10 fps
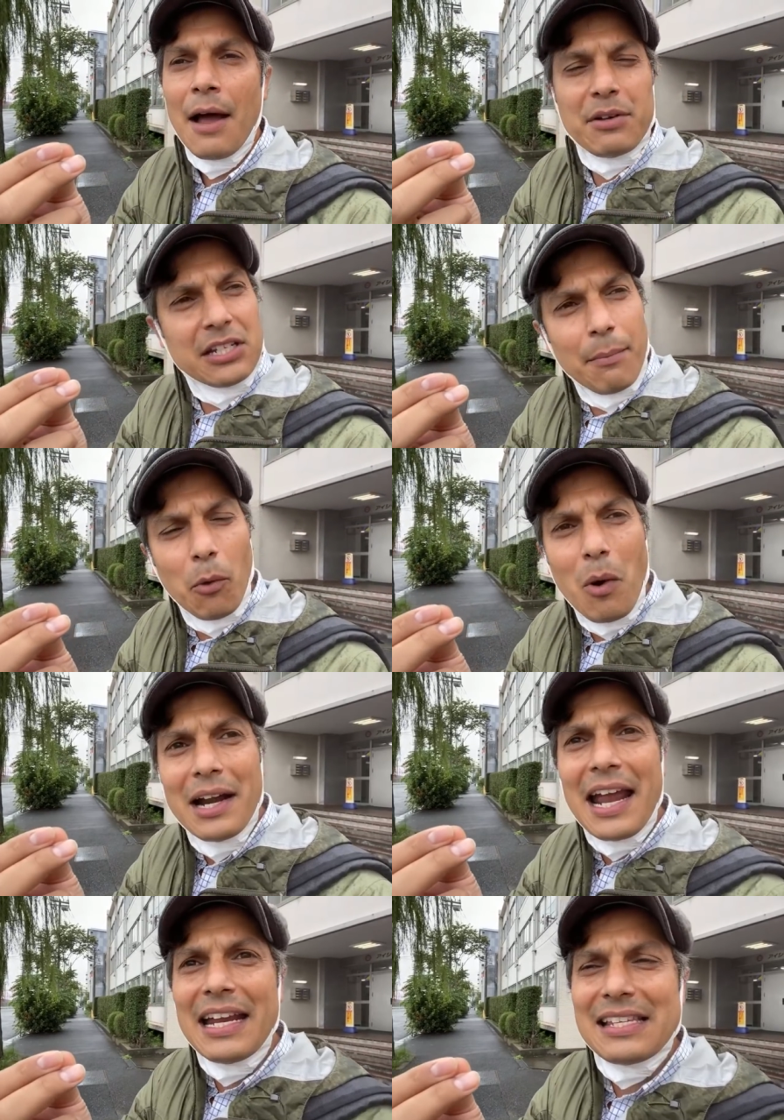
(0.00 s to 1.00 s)
I was number
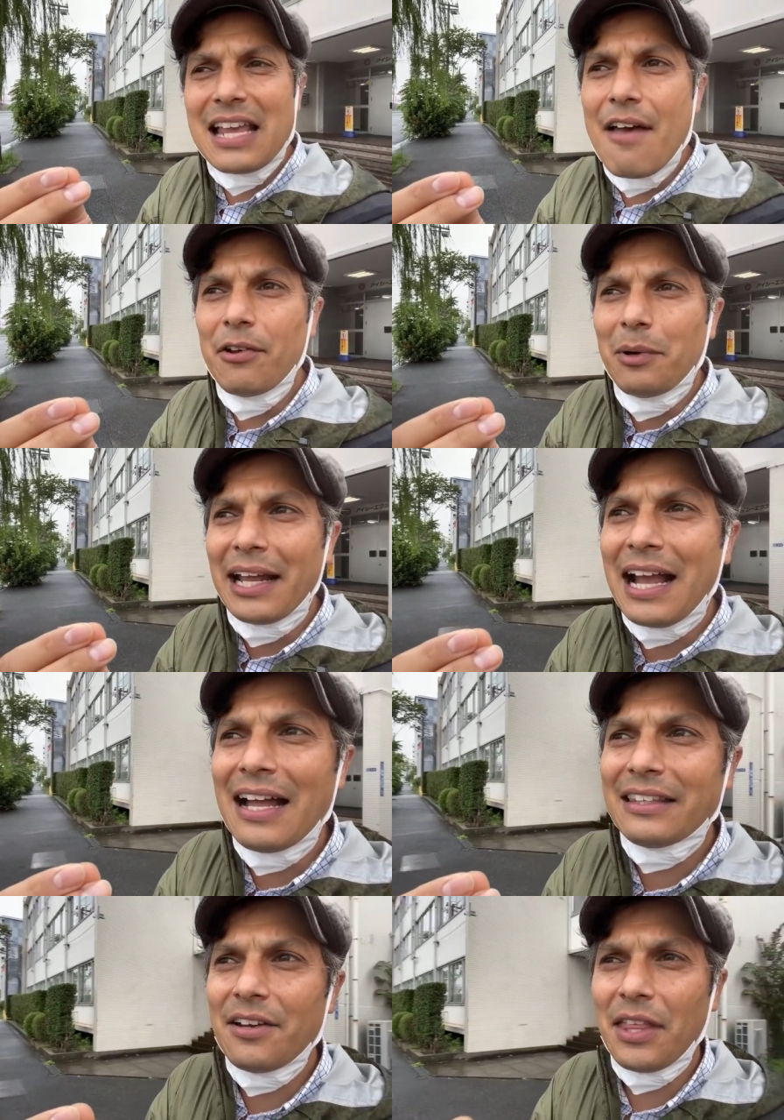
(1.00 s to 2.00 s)
187. When I
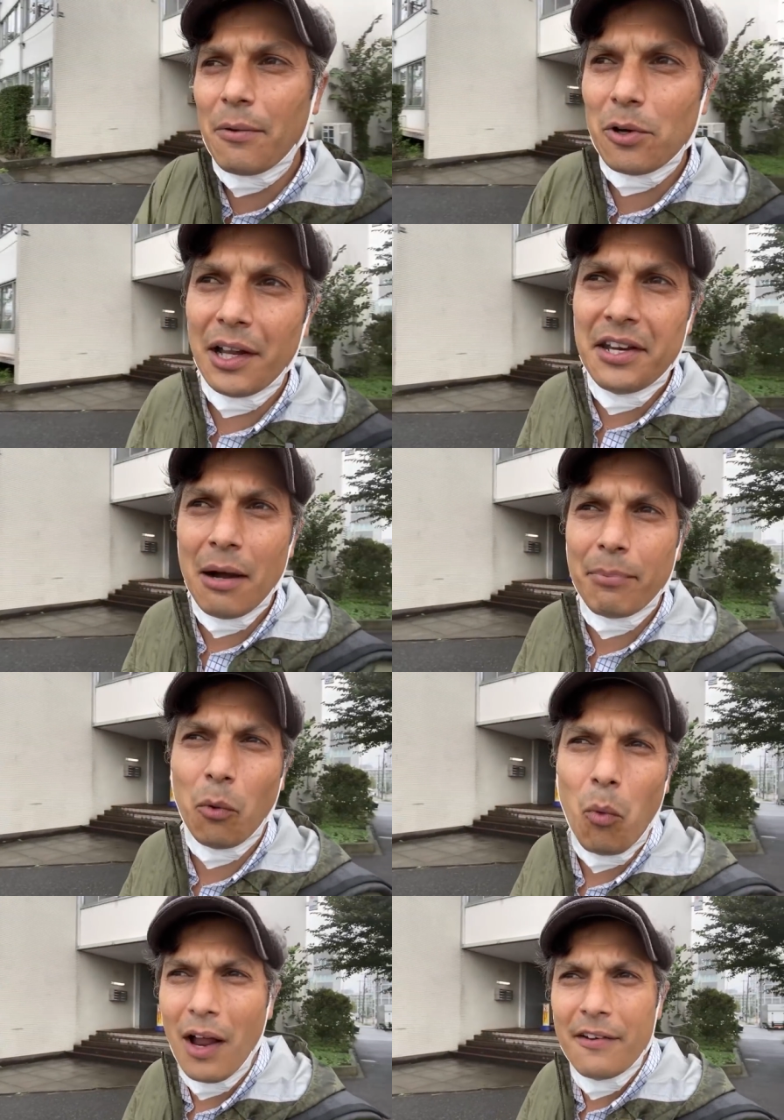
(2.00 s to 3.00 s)
got there, they were on number
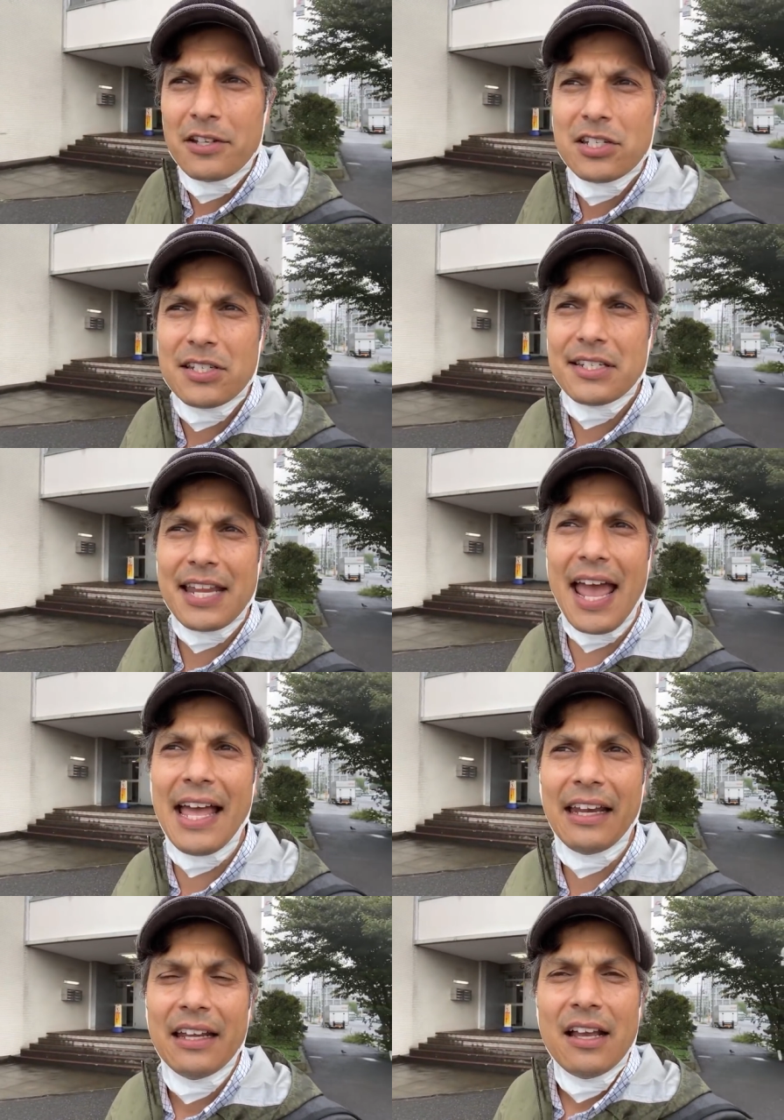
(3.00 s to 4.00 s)

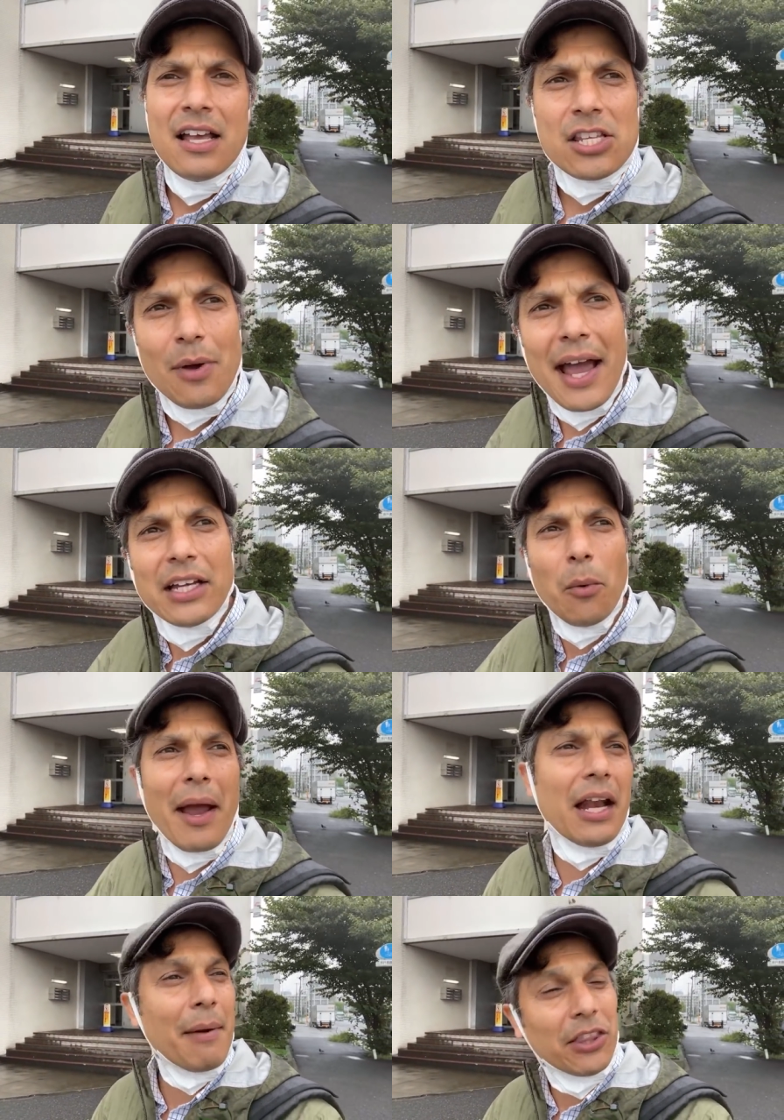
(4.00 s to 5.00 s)
110. So I had to
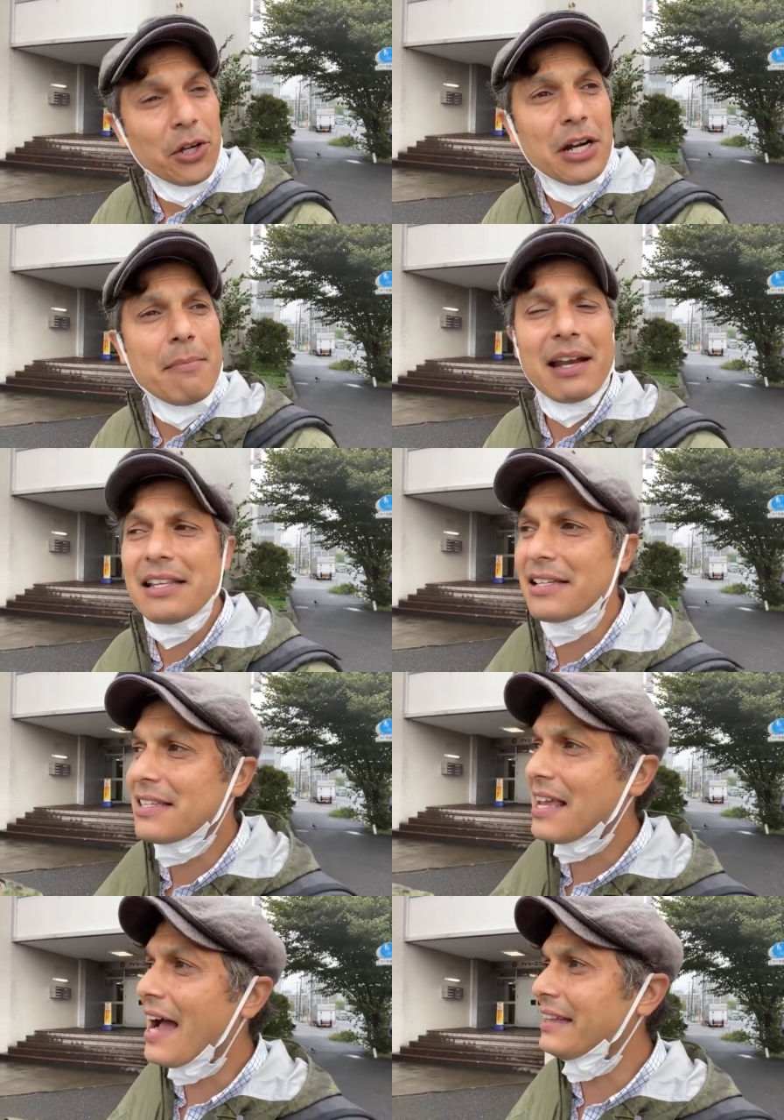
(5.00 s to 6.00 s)
wait about 30 minutes
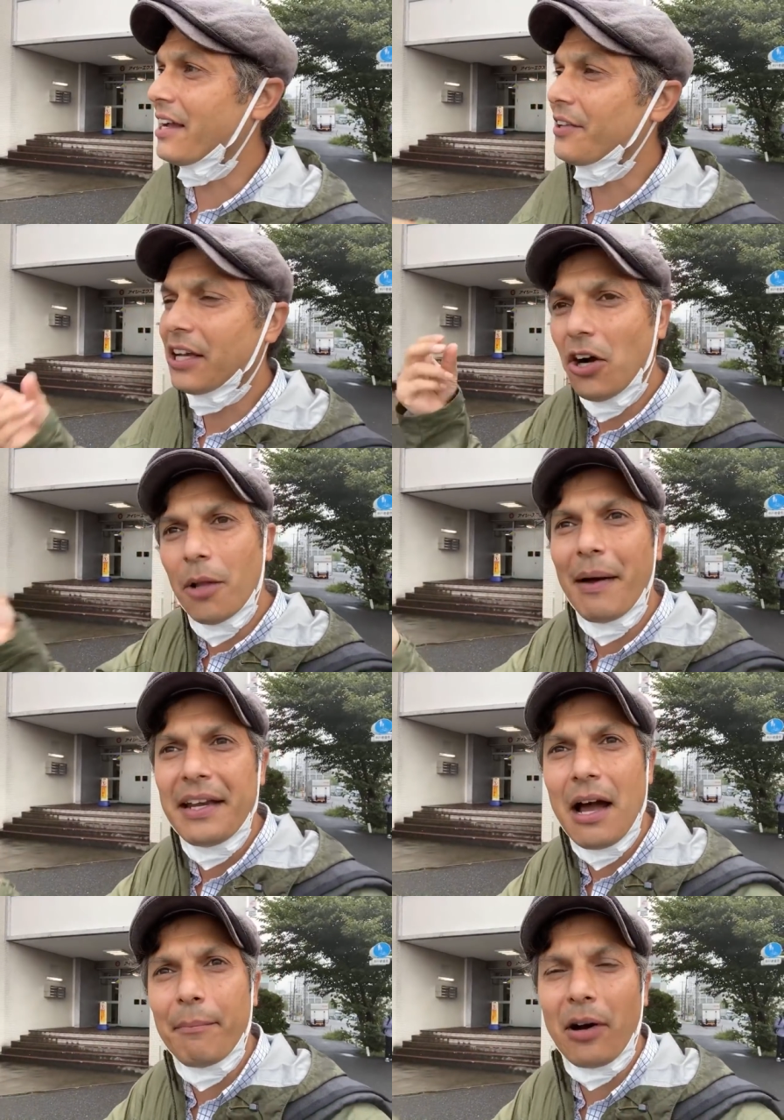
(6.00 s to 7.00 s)
inside there. They called my
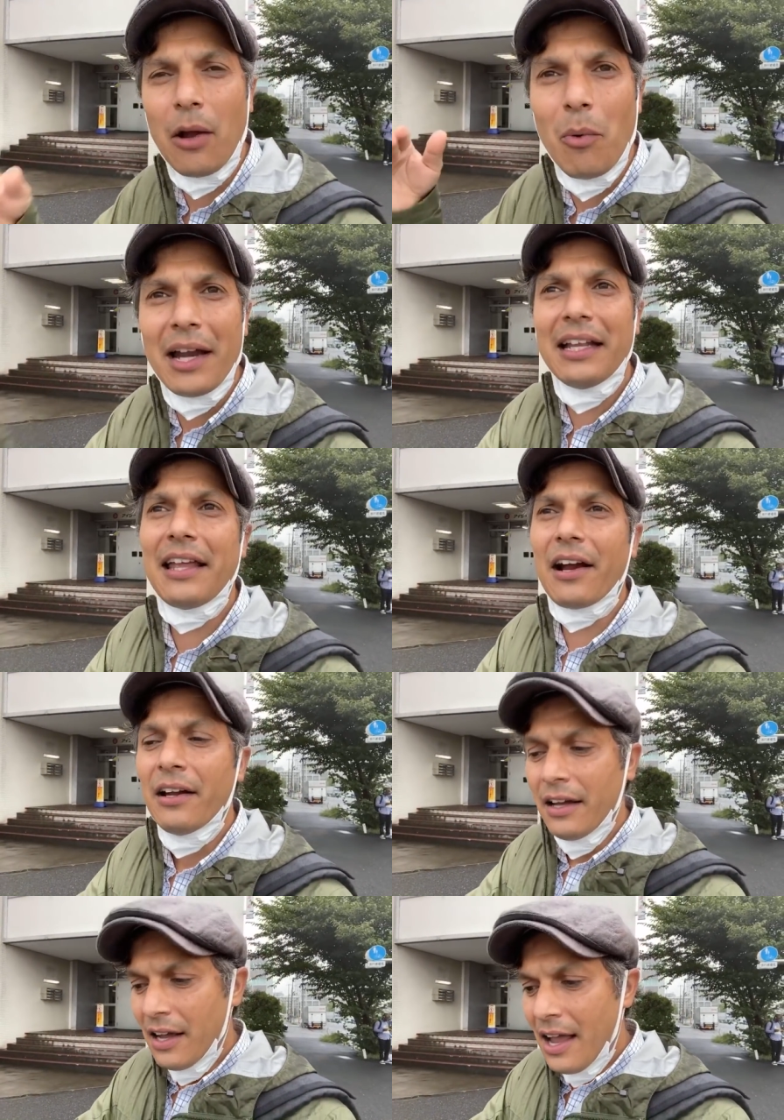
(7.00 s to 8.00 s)
number. I went in there,
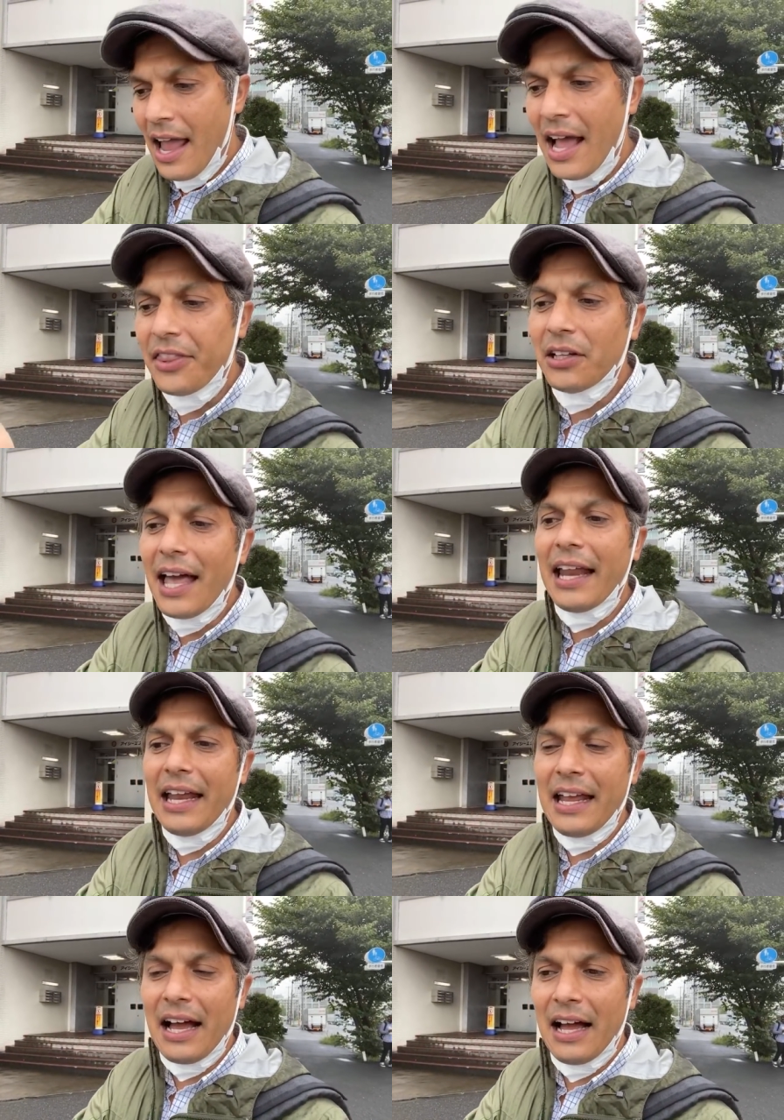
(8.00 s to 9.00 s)
and the
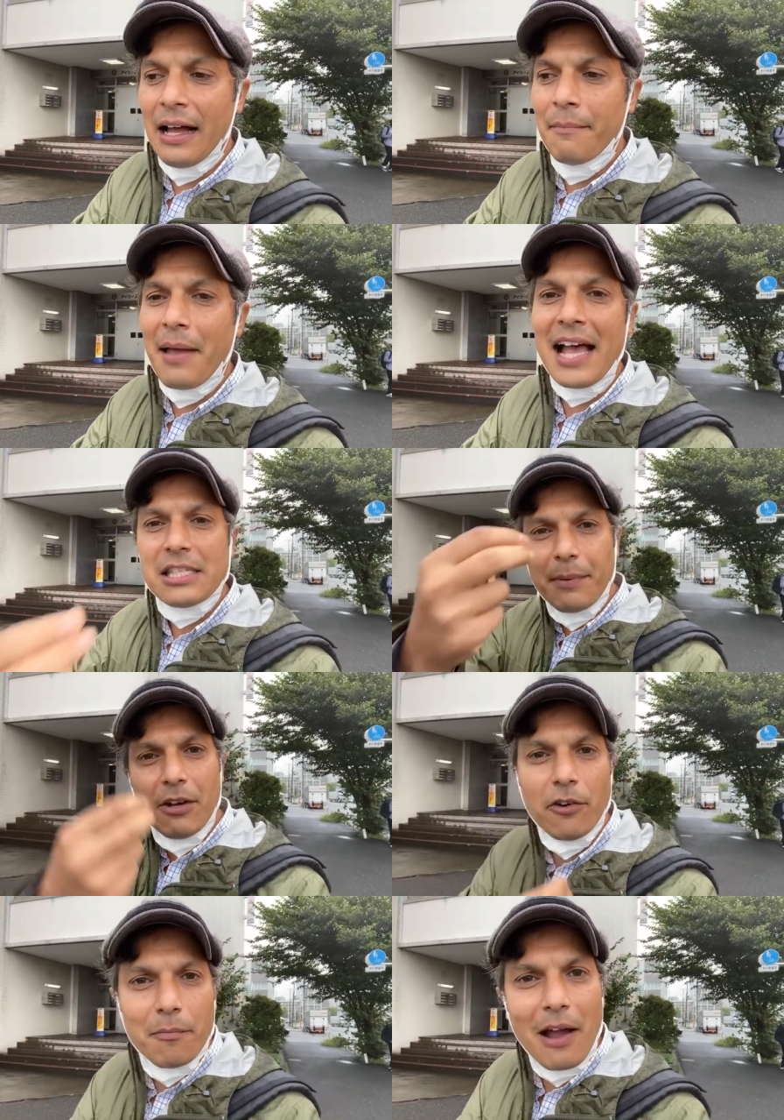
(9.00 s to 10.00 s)
lady asked me to
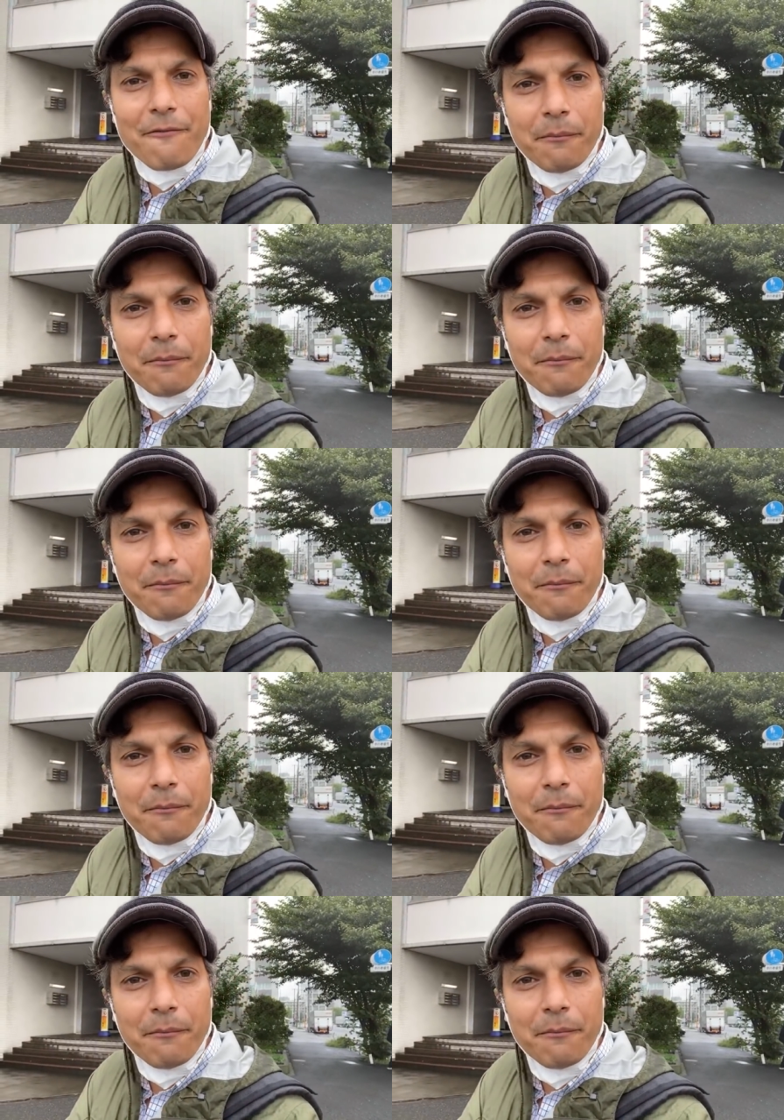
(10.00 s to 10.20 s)
remove